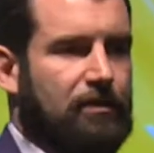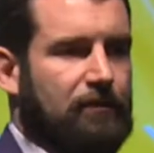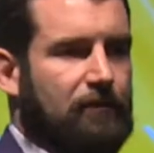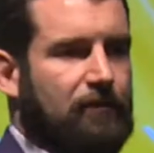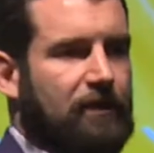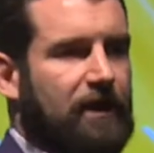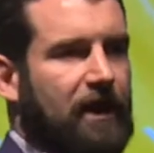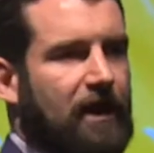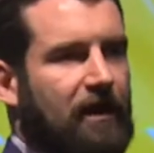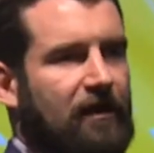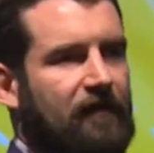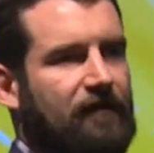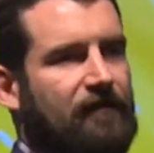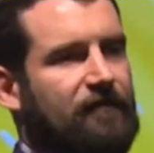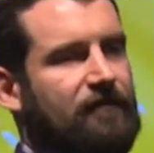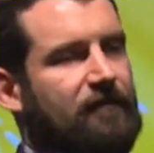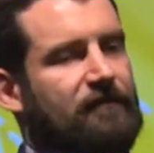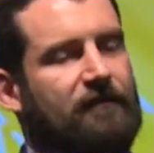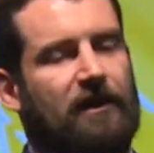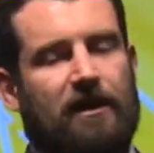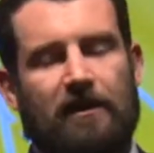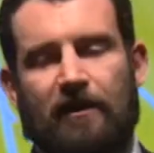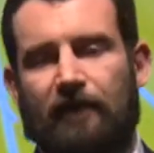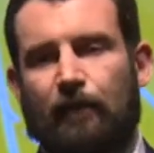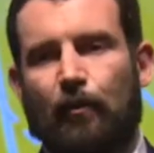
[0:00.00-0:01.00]
We have
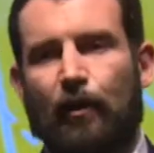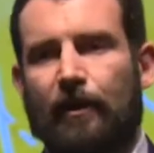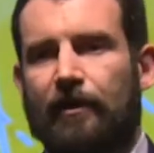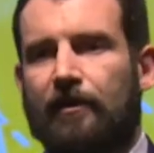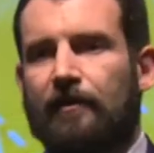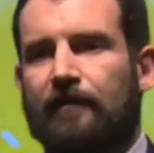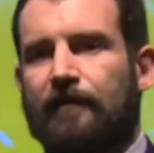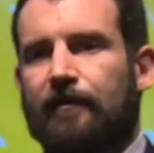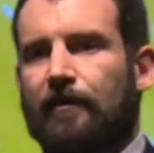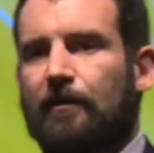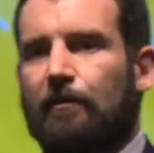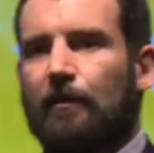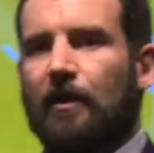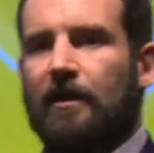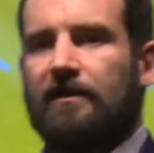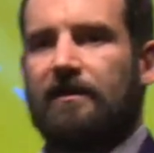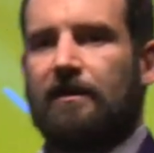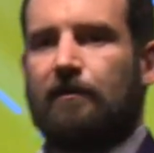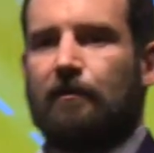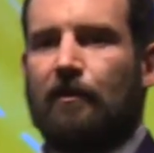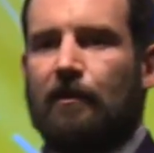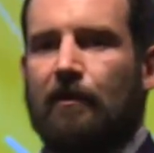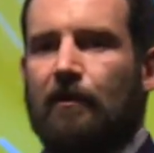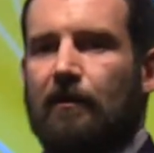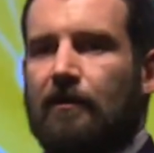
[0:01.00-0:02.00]
a wonderful
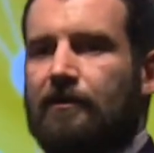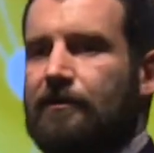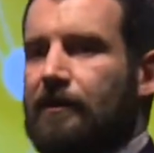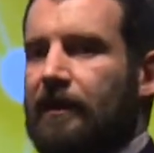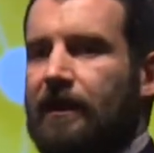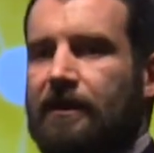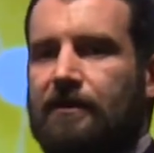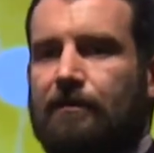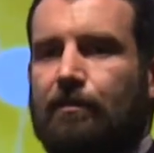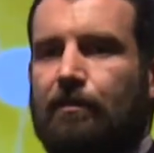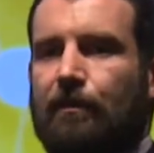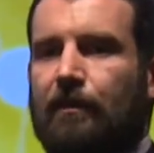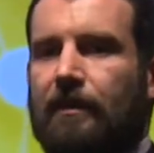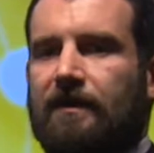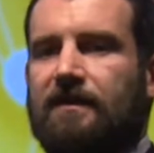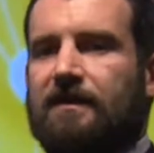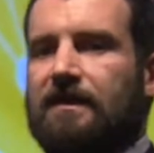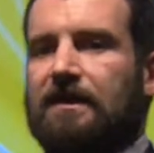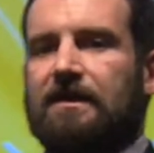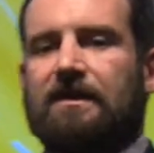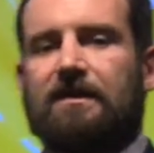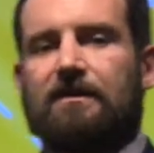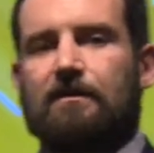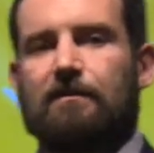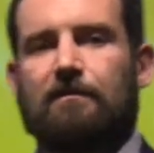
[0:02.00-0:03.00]
multimodal transport
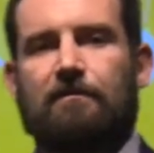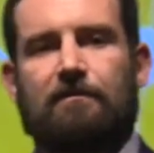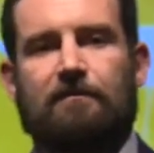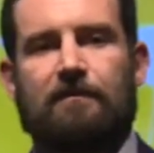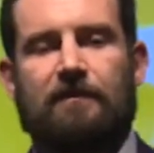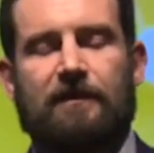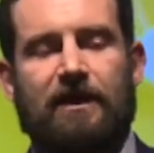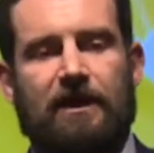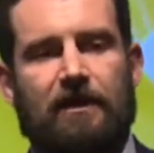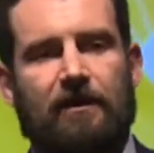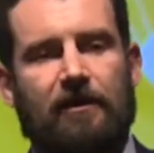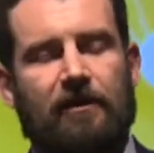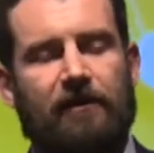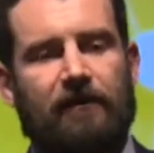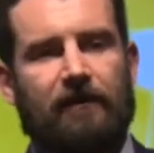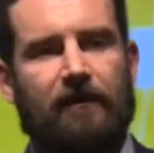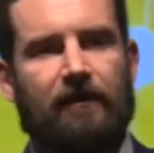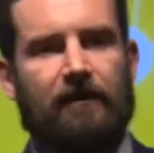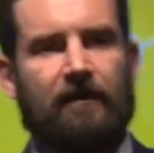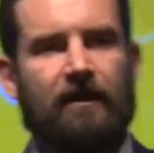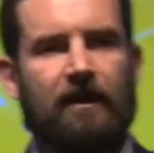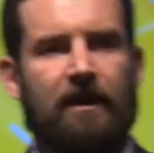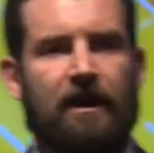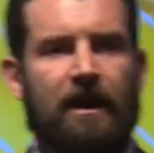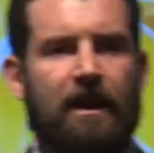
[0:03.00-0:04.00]
system in London,
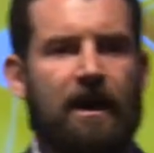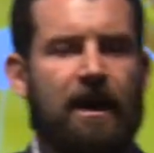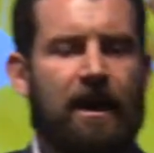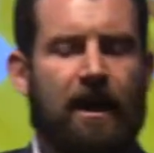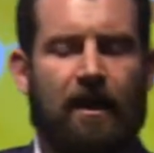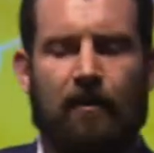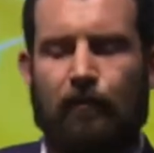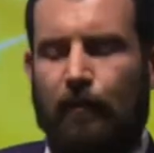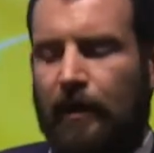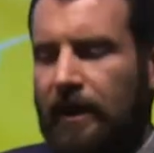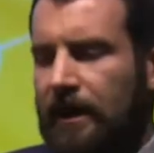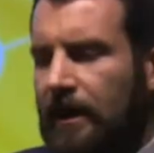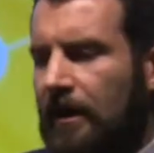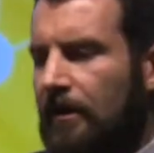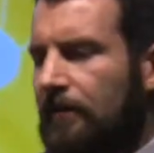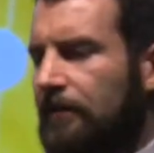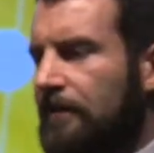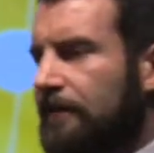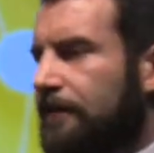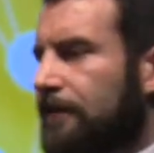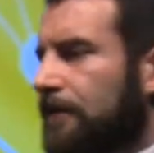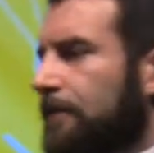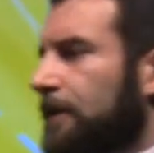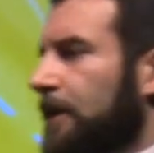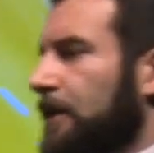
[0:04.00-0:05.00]
and we get our
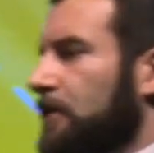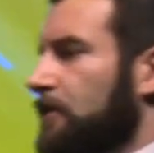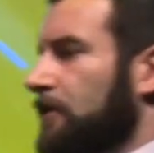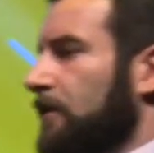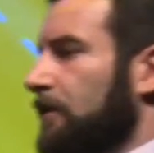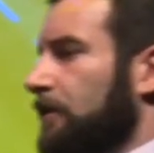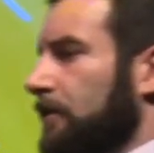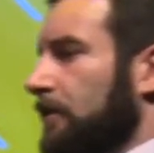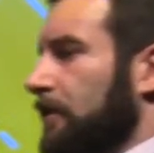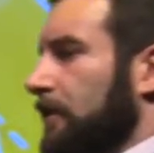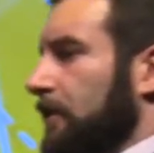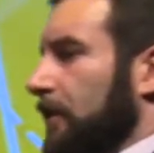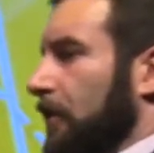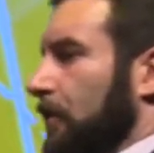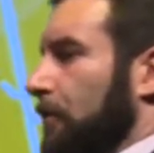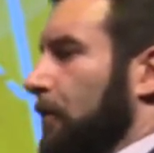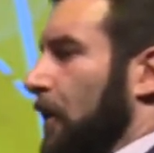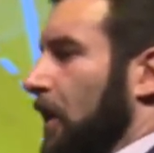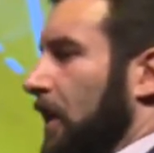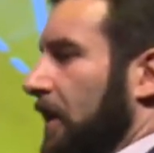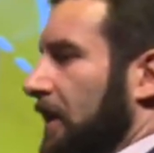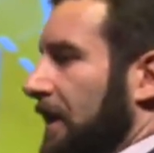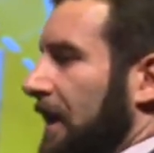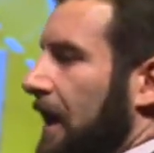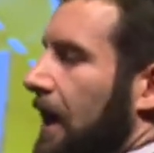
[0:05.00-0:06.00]
information through
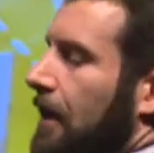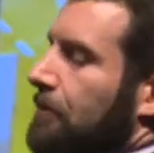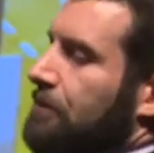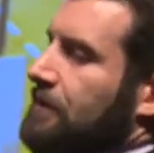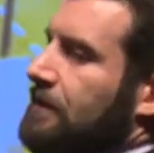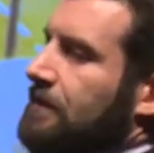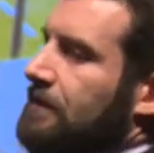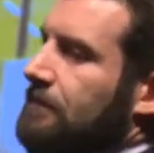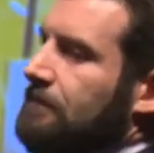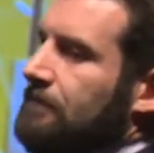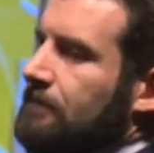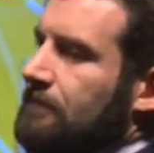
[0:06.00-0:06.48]
third-party apps.